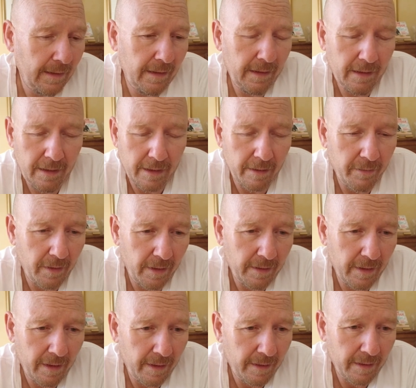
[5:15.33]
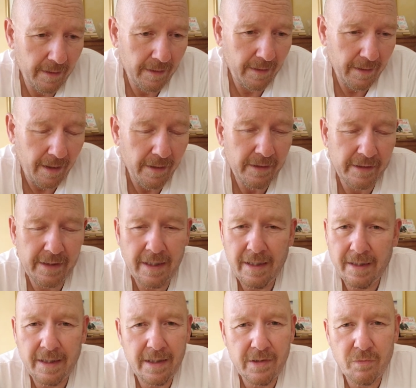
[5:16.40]
you know, I see
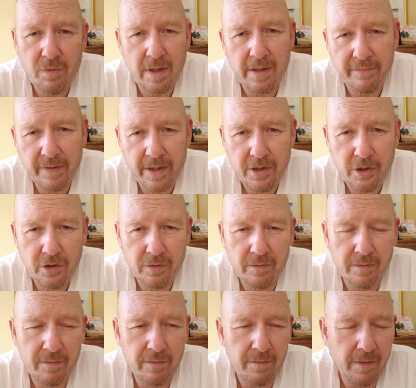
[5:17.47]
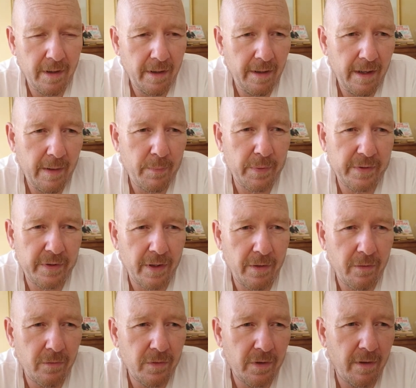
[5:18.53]
these renovation
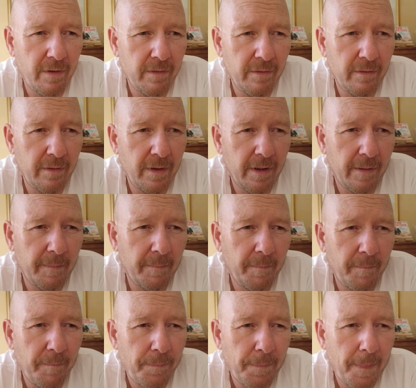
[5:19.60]
episodes on